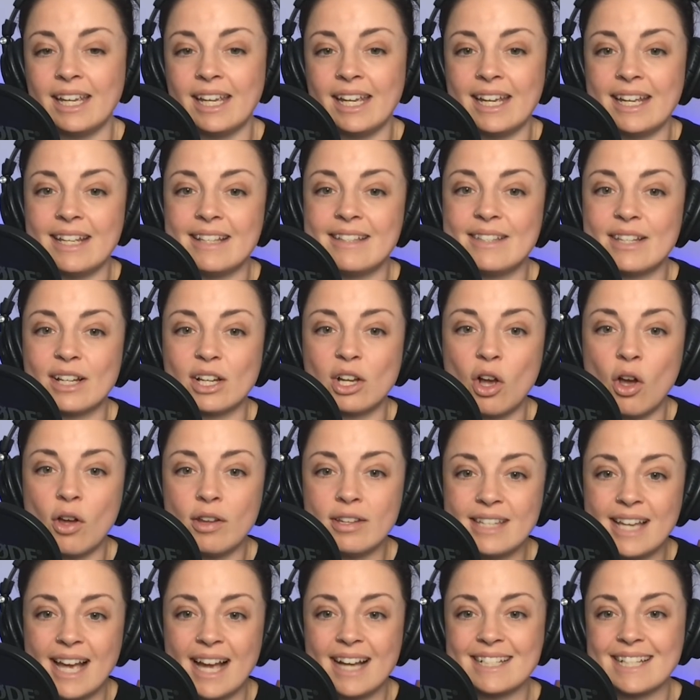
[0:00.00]
is to
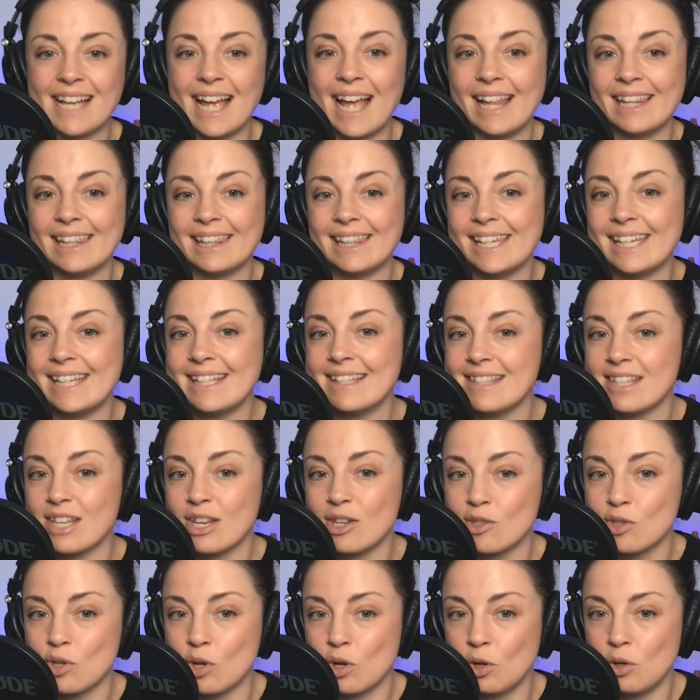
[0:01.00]
contact at least
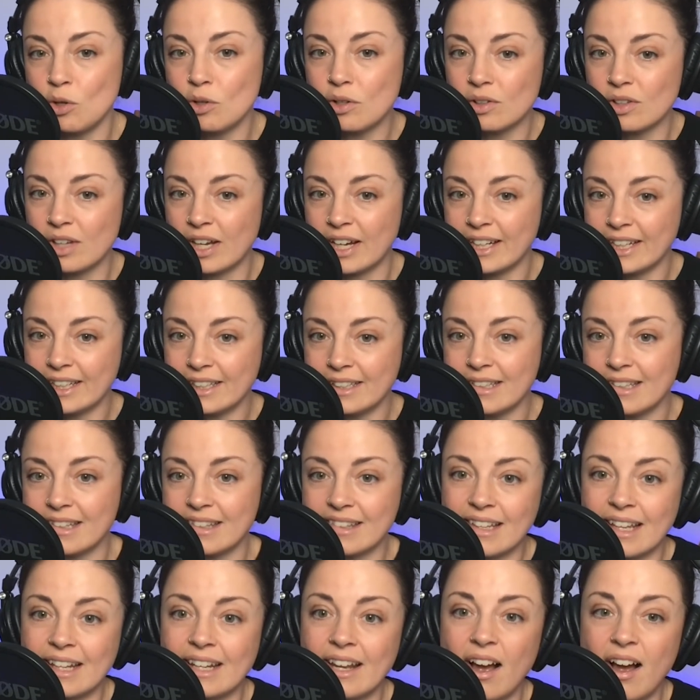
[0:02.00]
two
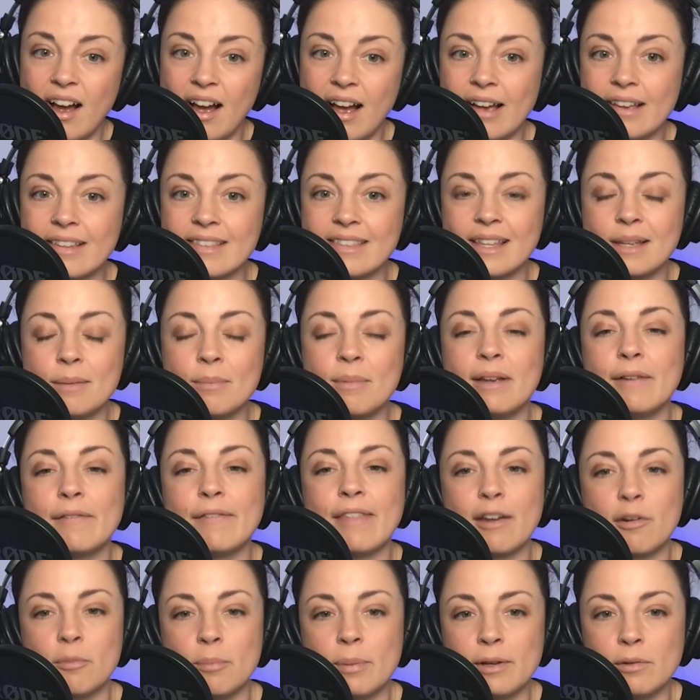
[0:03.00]
clients and ask them if
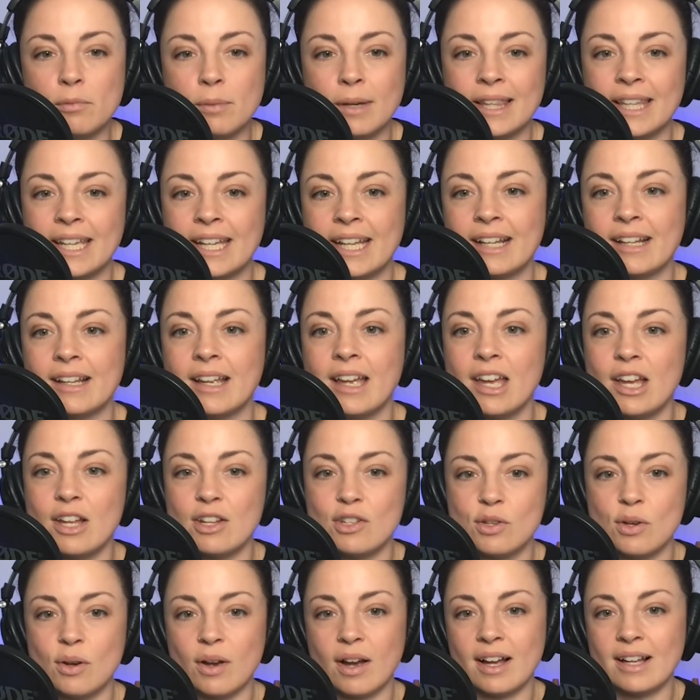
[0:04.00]
they would be willing
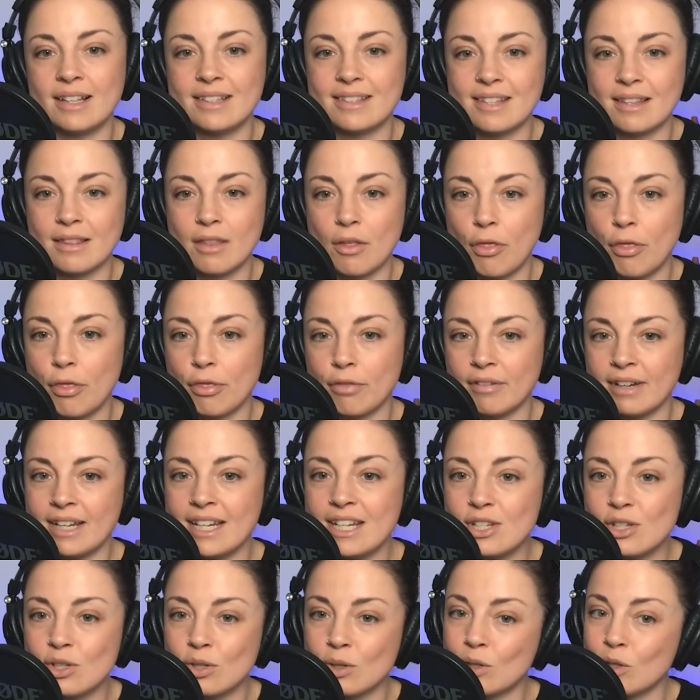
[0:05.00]
to answer the three
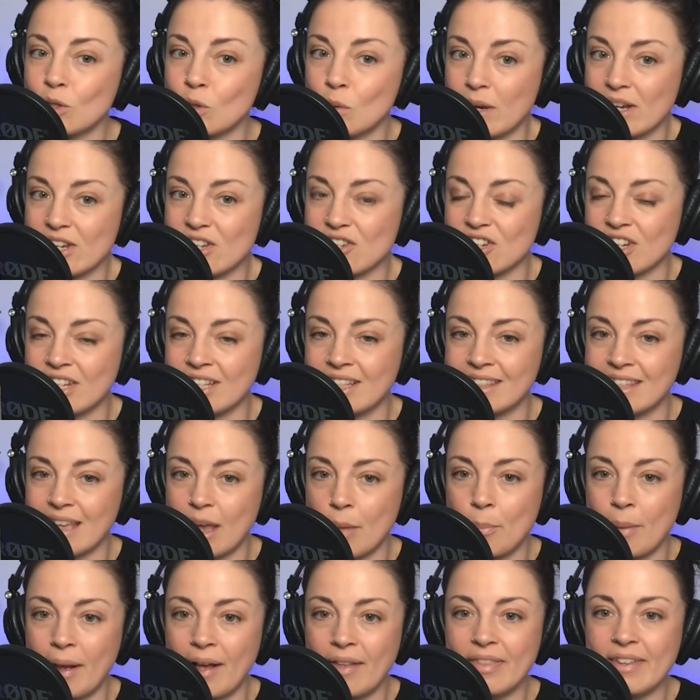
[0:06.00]
short questions
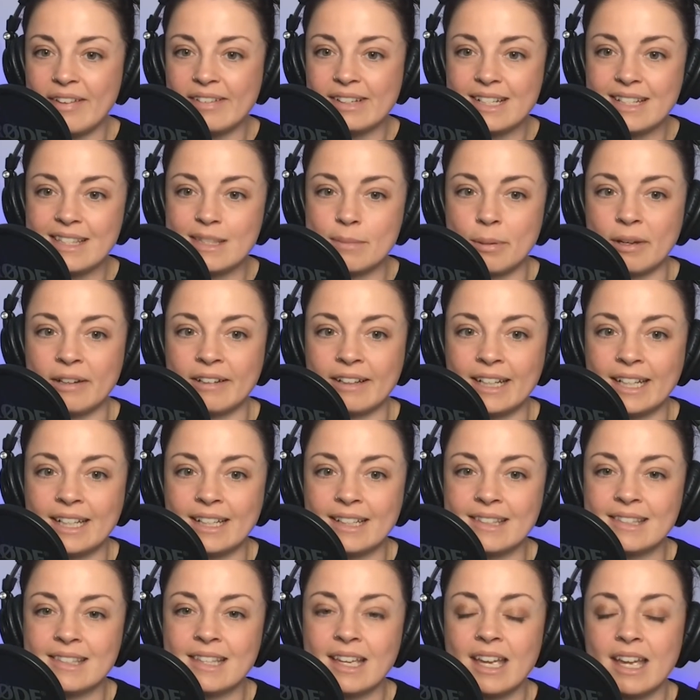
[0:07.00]
about their
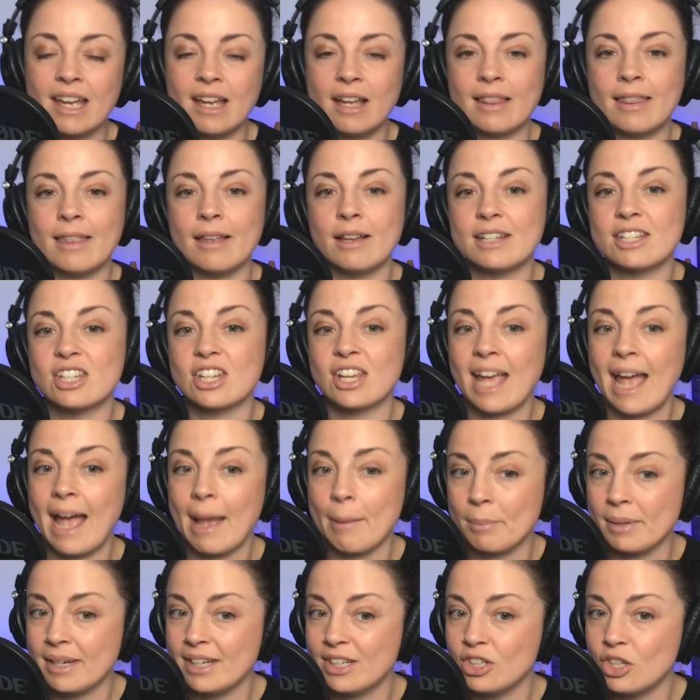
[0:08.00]
experience that can
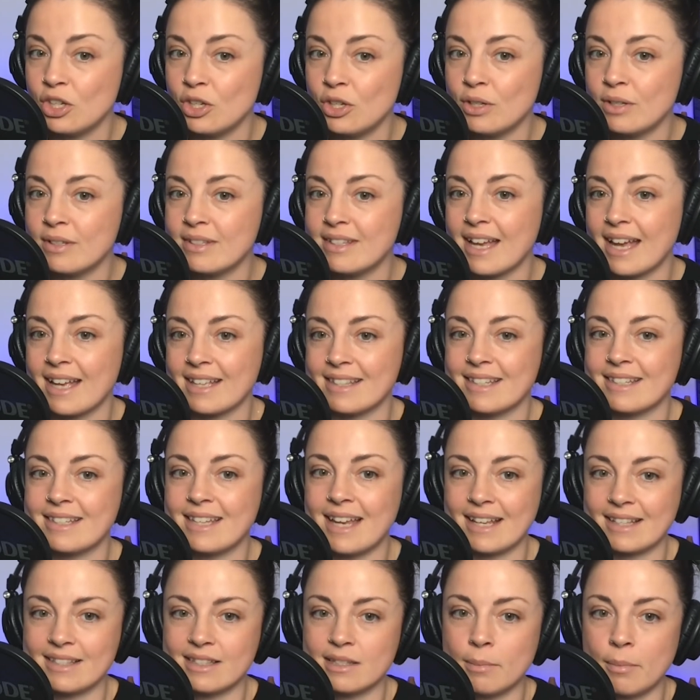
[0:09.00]
be used as a
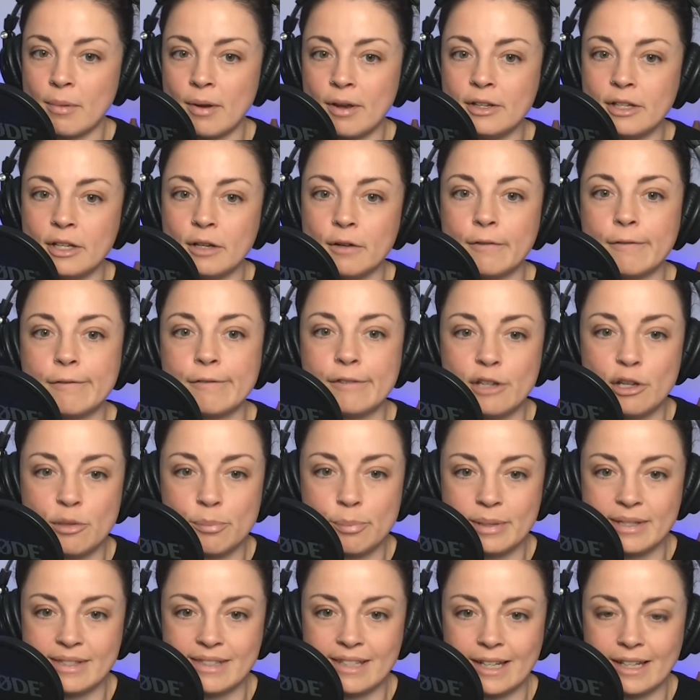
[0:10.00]
testimonial for your
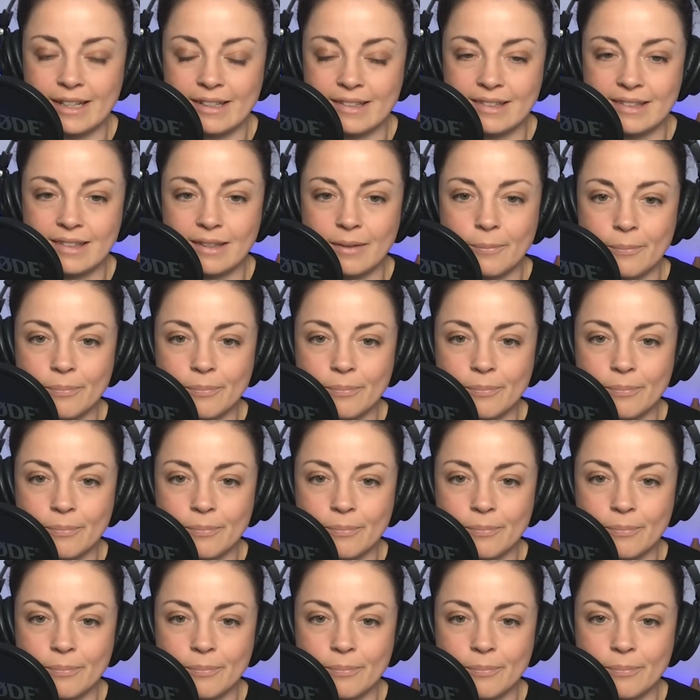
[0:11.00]
business.